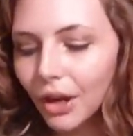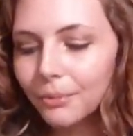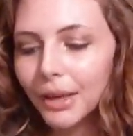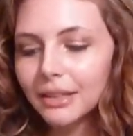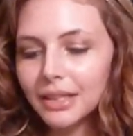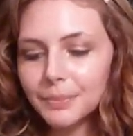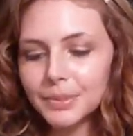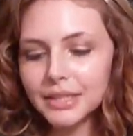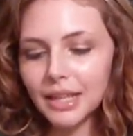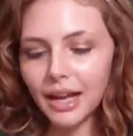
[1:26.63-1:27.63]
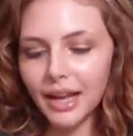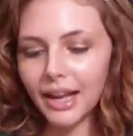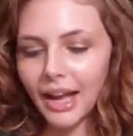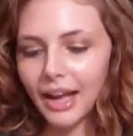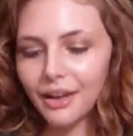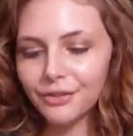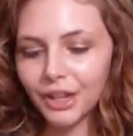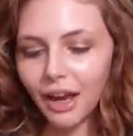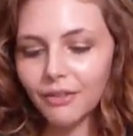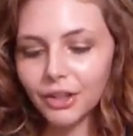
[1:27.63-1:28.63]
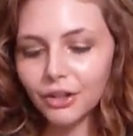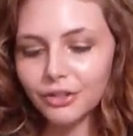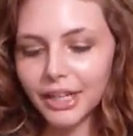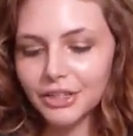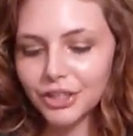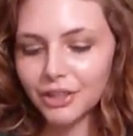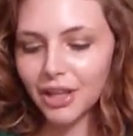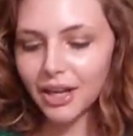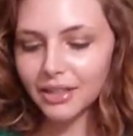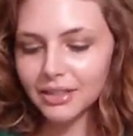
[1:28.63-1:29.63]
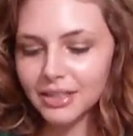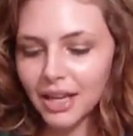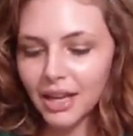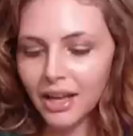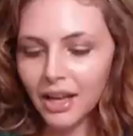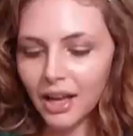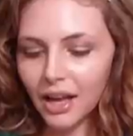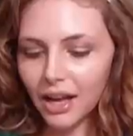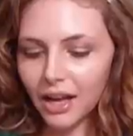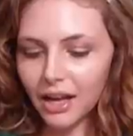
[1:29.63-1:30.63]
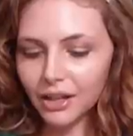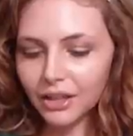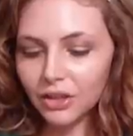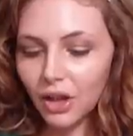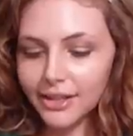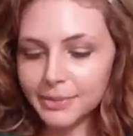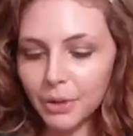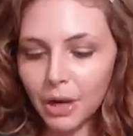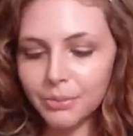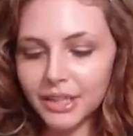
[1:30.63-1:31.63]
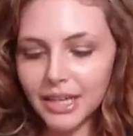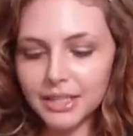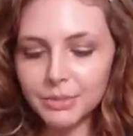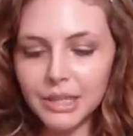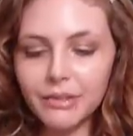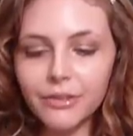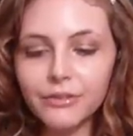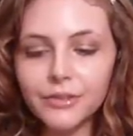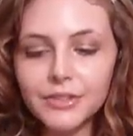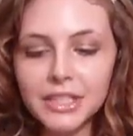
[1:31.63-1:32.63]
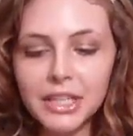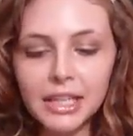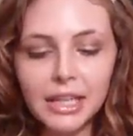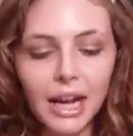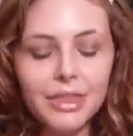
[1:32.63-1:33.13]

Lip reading: On my lips I have the CoverGirl Nature Luxe Gloss Bomb with an SPF of 15.